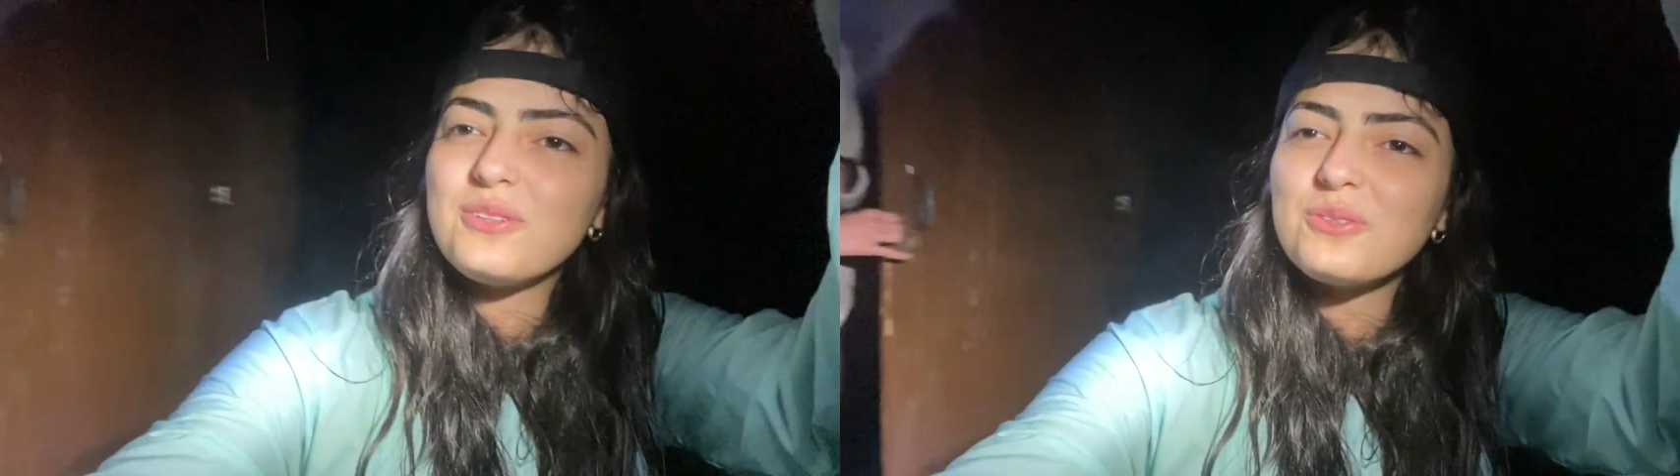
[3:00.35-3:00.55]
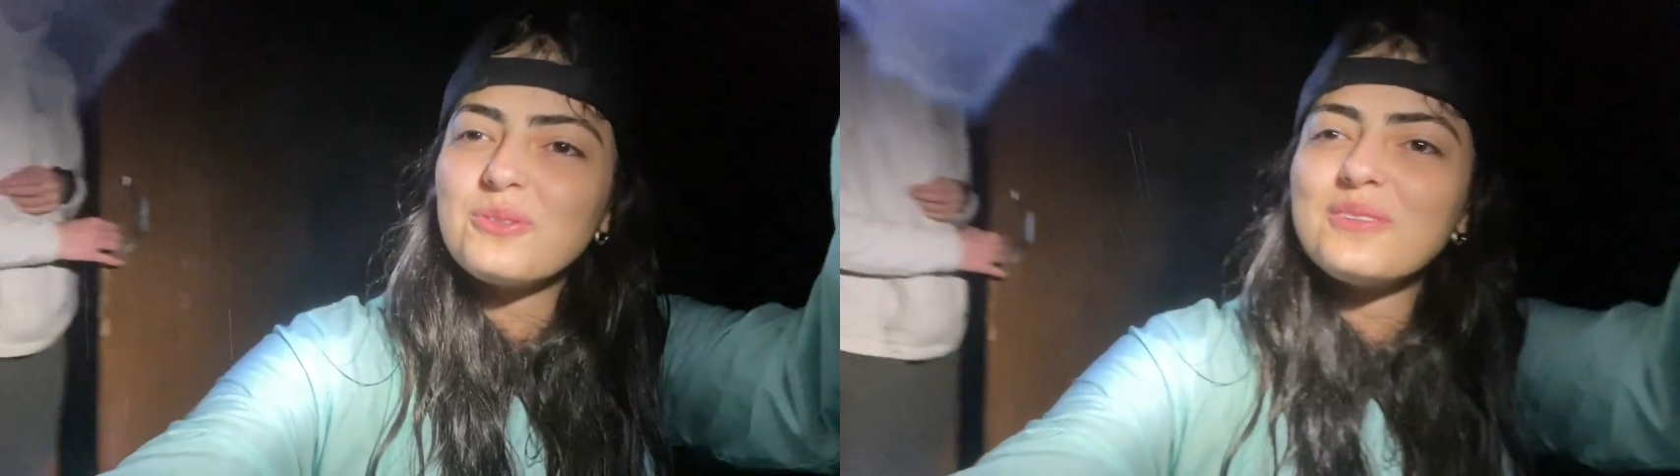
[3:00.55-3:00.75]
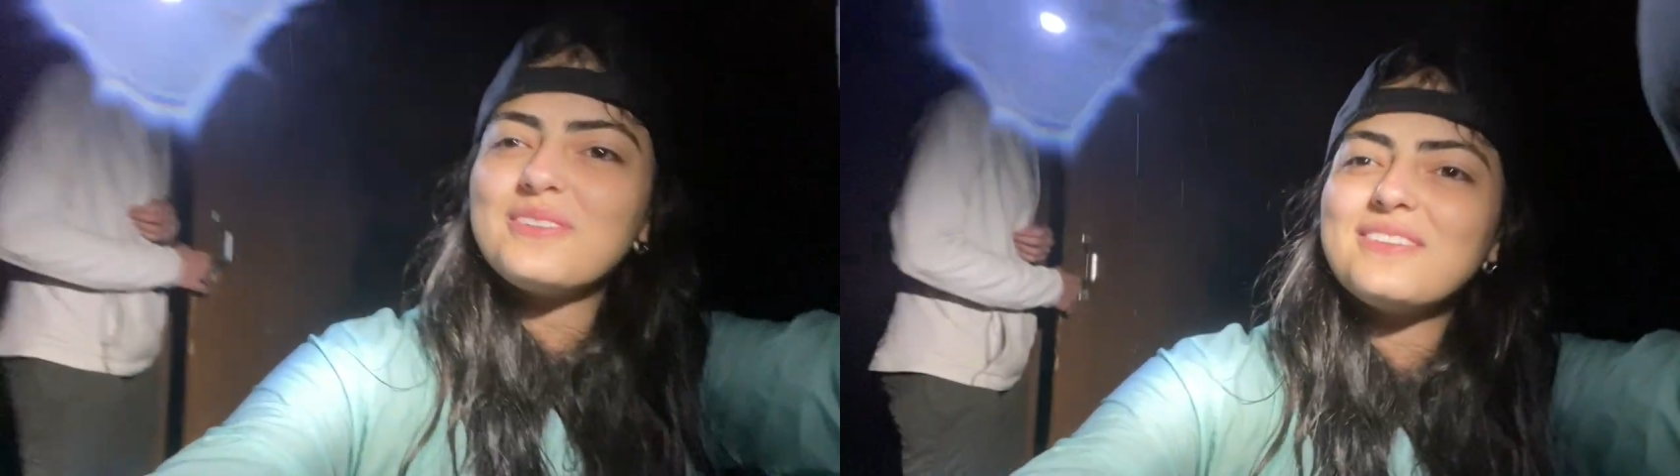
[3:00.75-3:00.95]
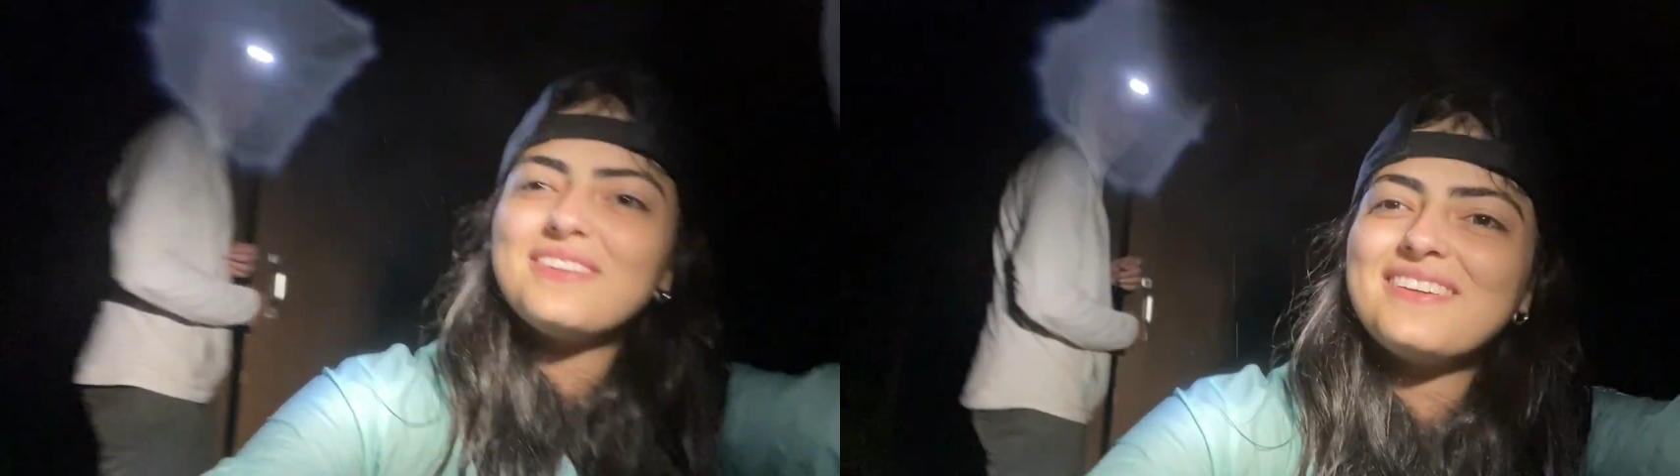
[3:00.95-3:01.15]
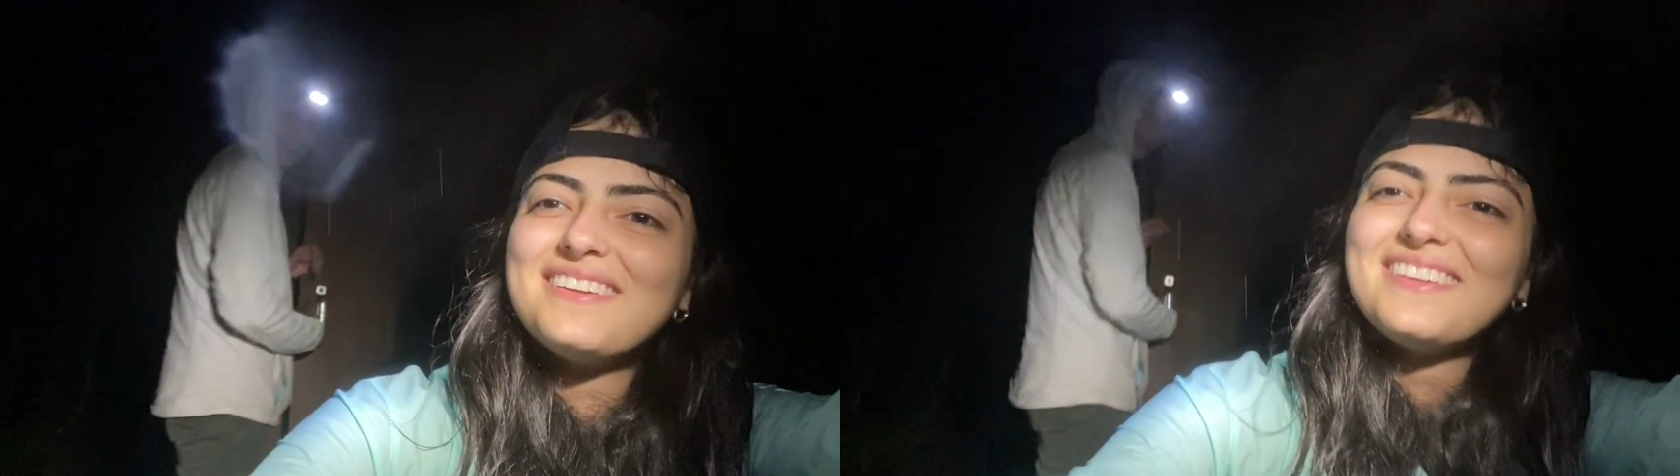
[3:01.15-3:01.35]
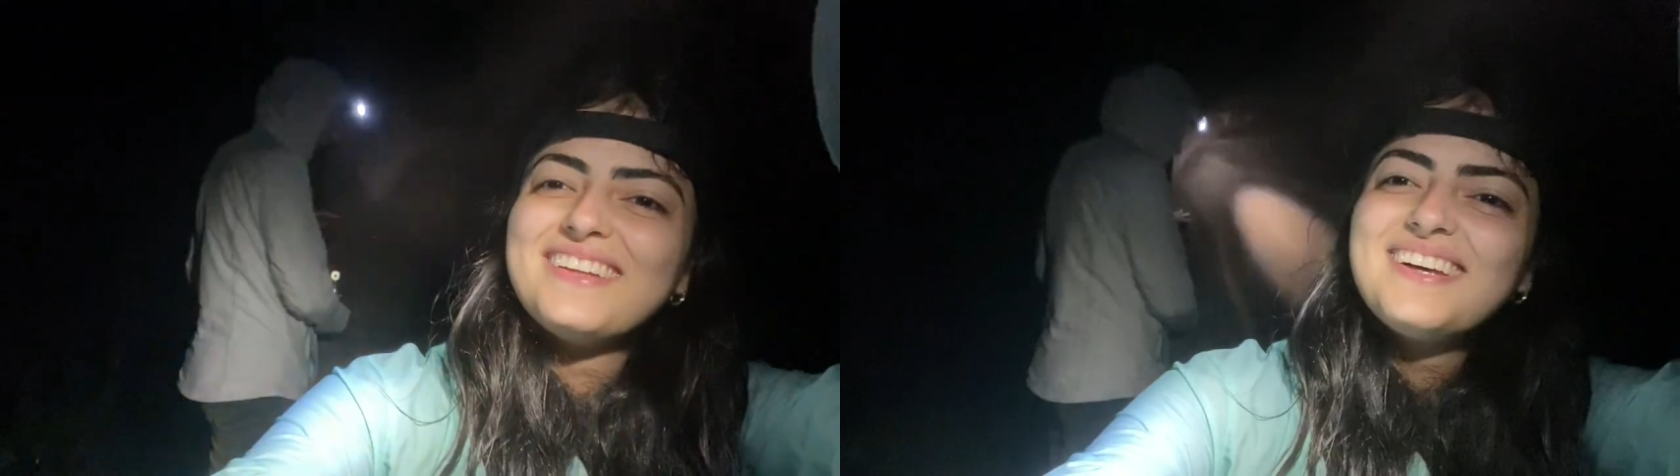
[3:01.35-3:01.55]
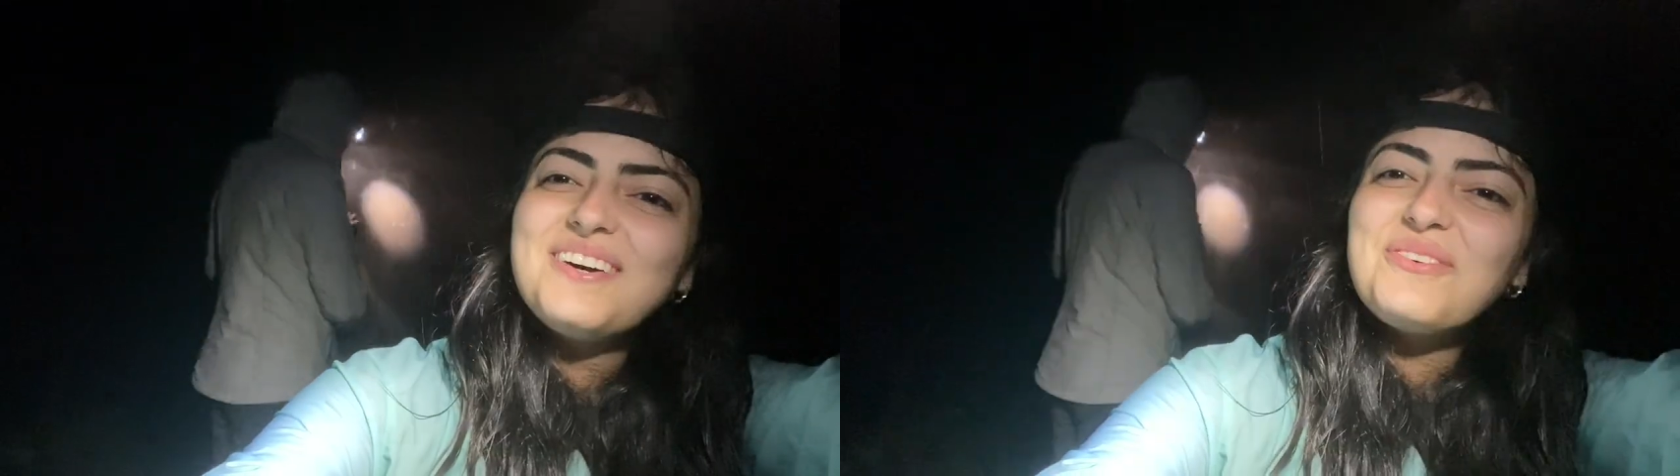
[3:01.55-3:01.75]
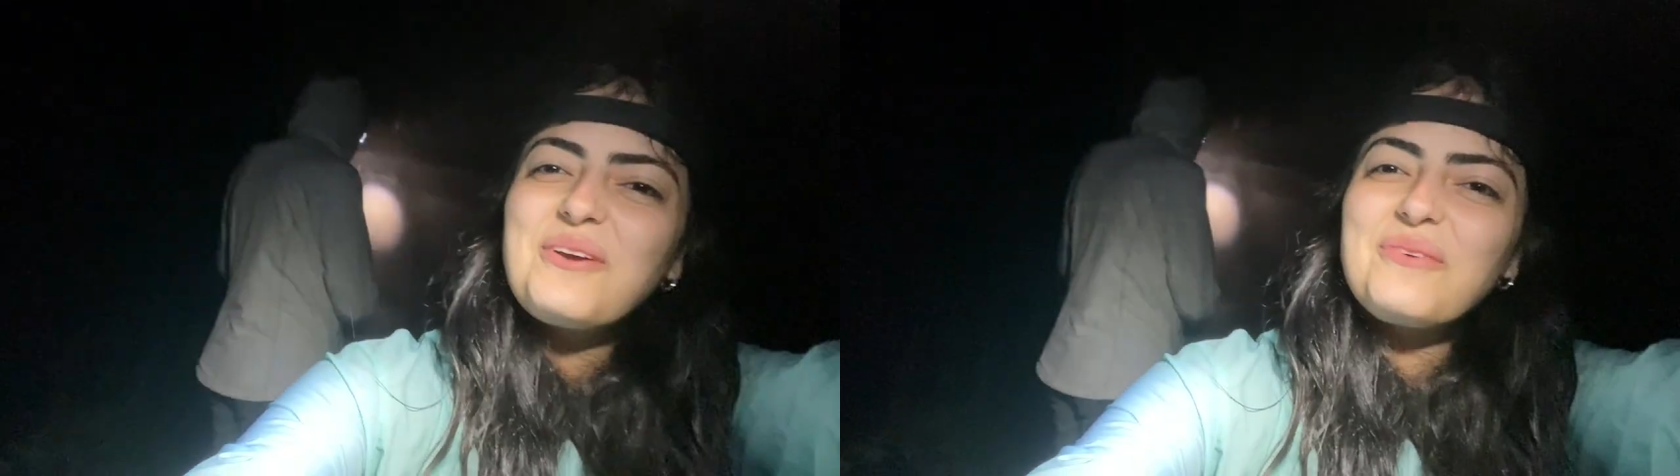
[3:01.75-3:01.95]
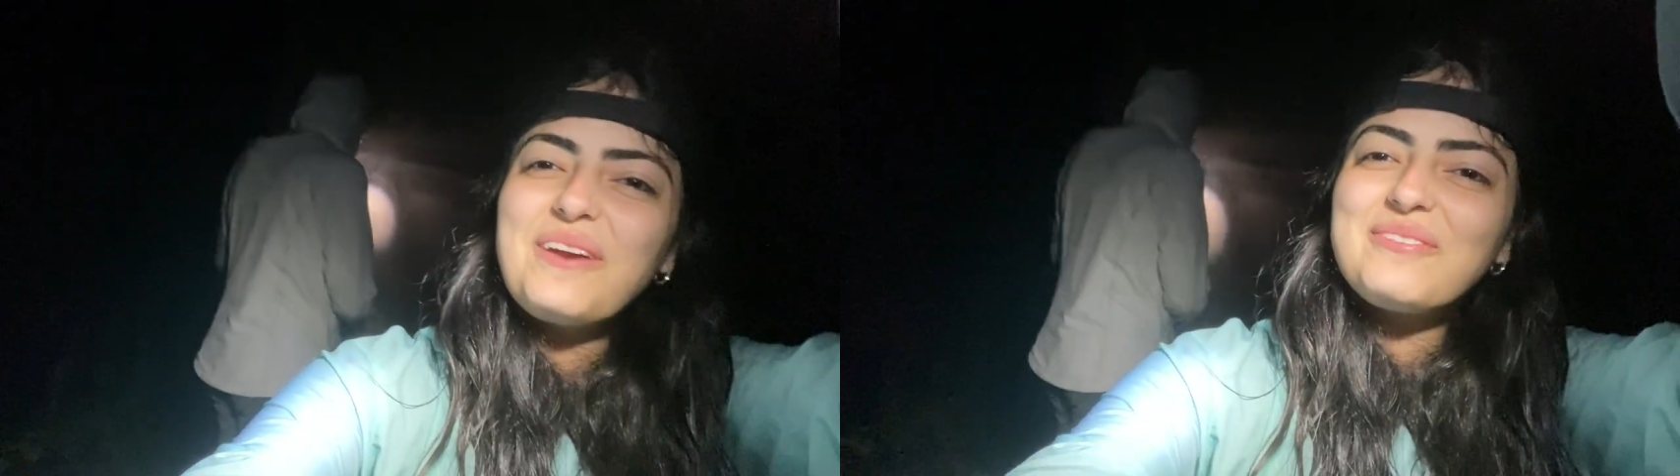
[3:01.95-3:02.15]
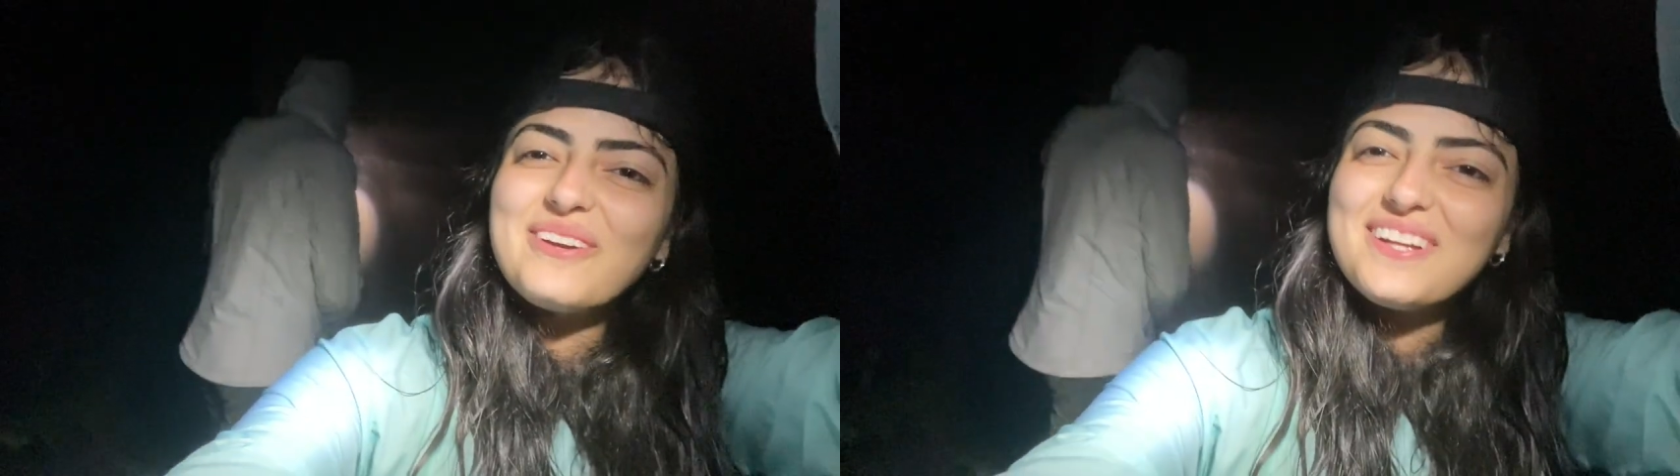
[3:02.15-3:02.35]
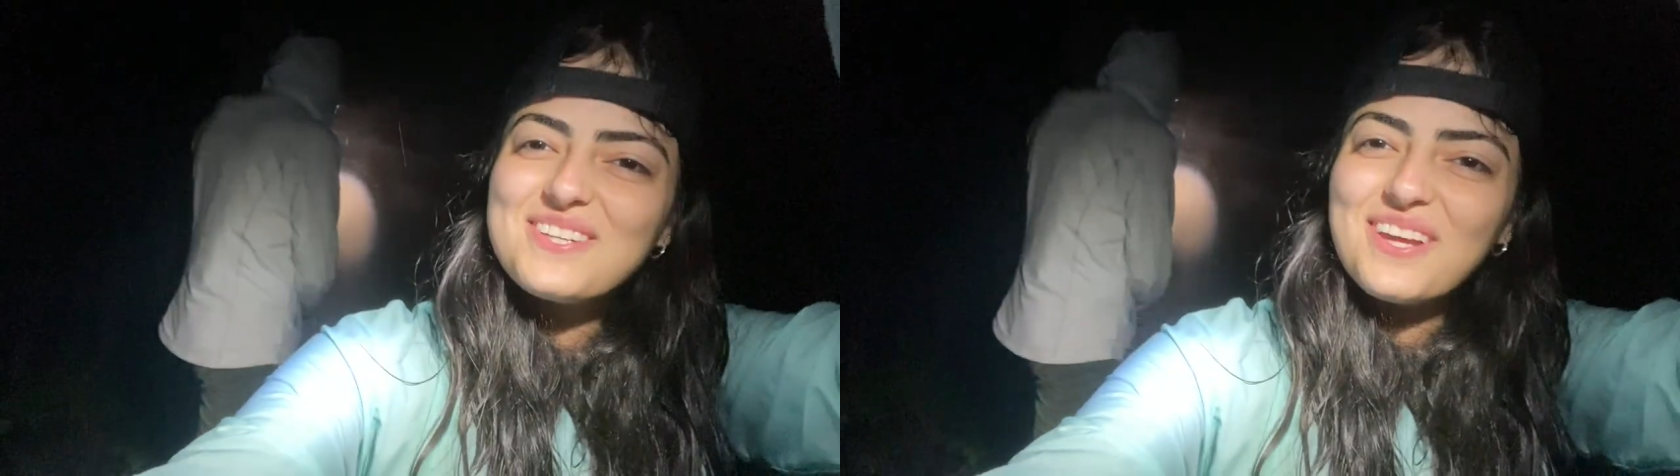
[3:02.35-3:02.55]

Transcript: do. We wait for each